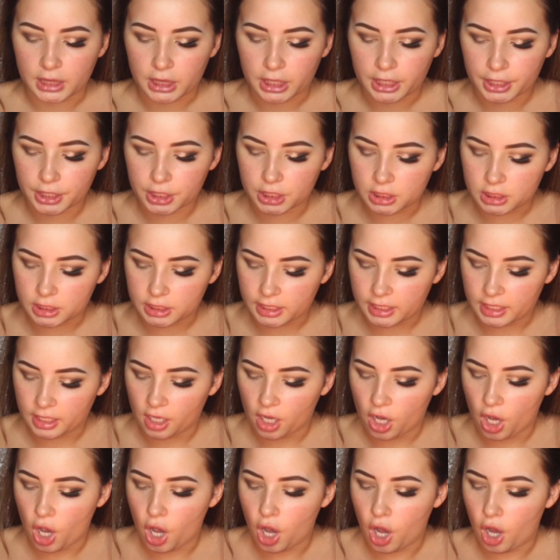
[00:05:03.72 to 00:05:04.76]
literally
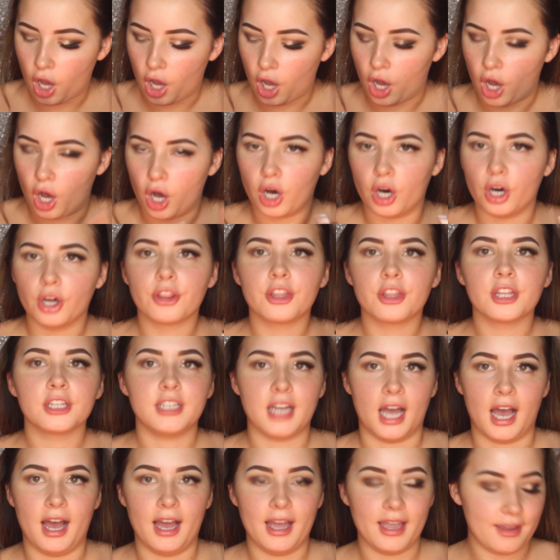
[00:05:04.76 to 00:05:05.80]
all the
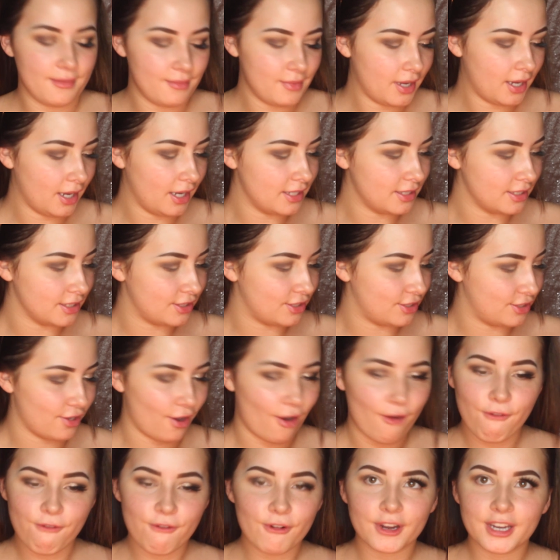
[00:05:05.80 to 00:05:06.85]
time because it's
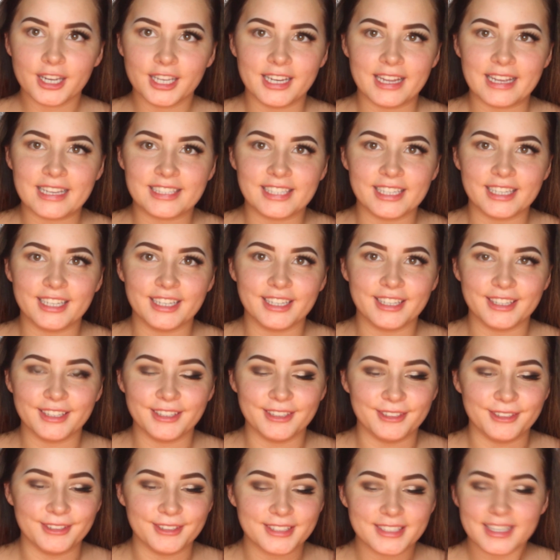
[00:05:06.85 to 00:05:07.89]
so freaking easy to
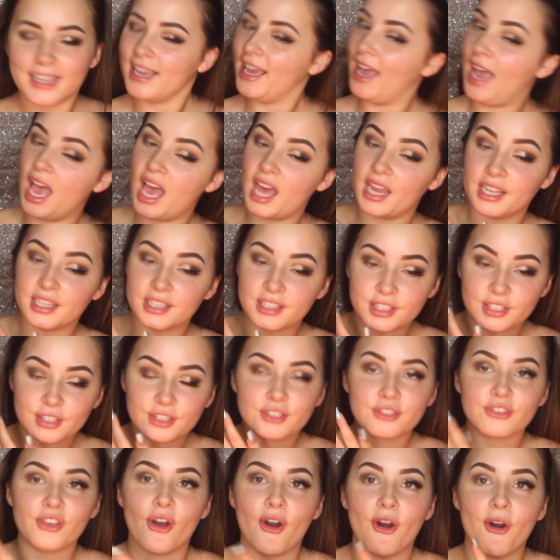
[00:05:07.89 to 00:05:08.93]
use and it's
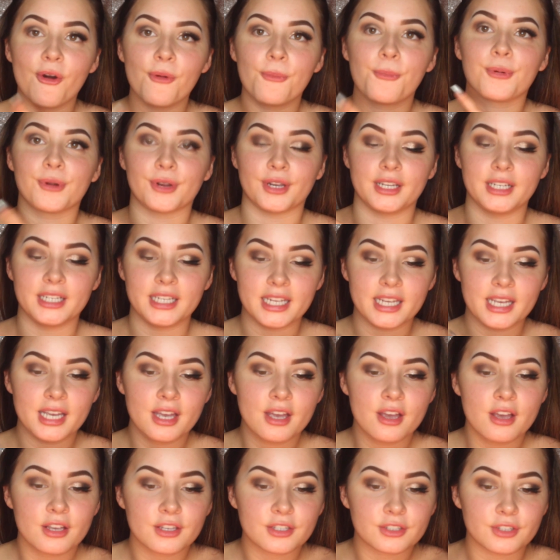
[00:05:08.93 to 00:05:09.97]
so pretty.
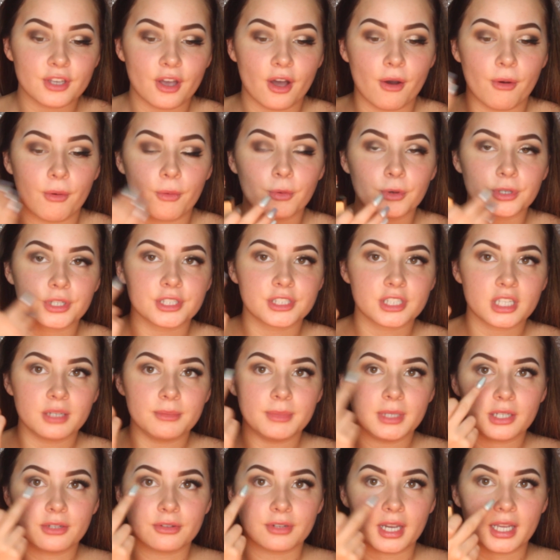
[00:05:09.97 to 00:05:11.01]
So we're just going
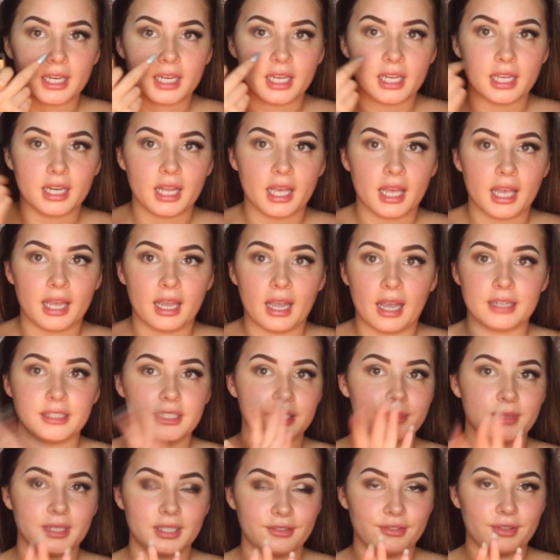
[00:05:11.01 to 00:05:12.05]
to be creating I
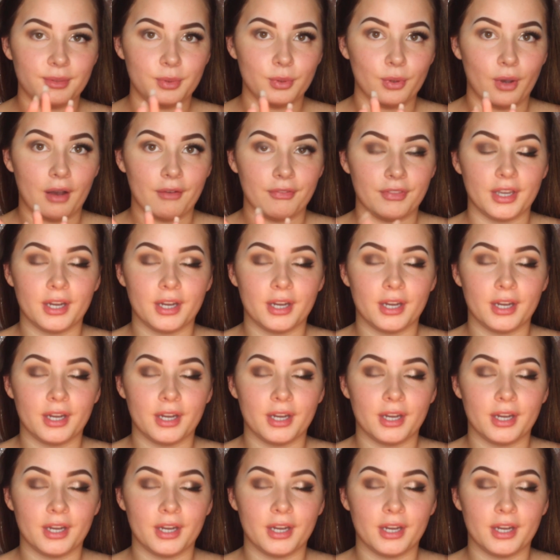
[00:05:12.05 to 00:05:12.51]
didn't mean to flip you off